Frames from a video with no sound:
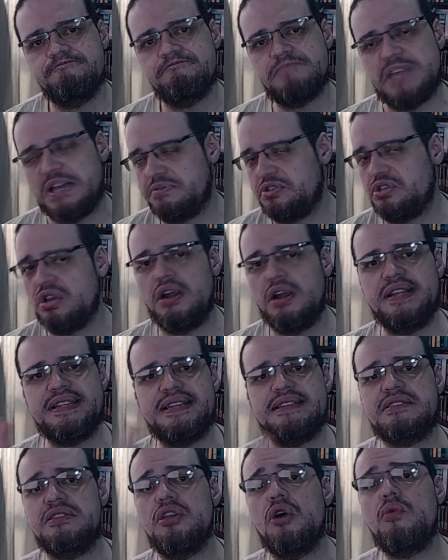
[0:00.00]
I'm sorry,
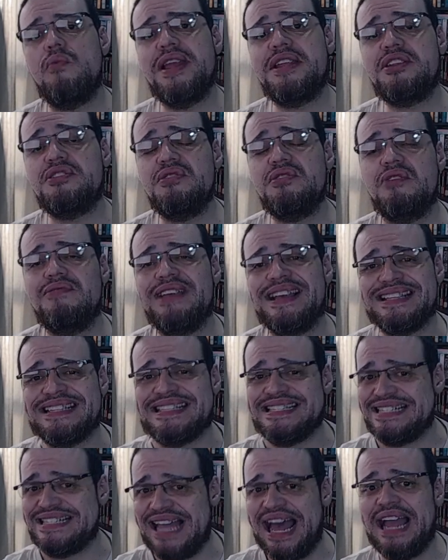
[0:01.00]
there's no way to know
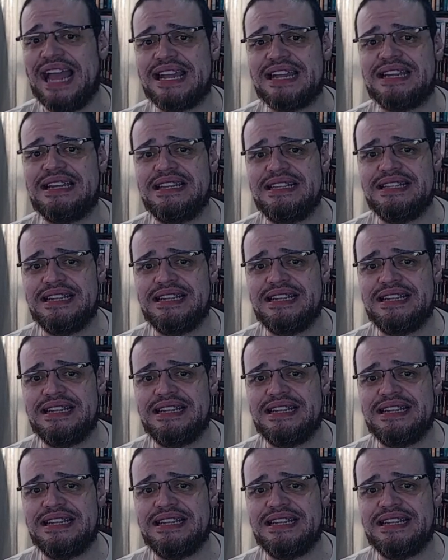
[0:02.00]
exactly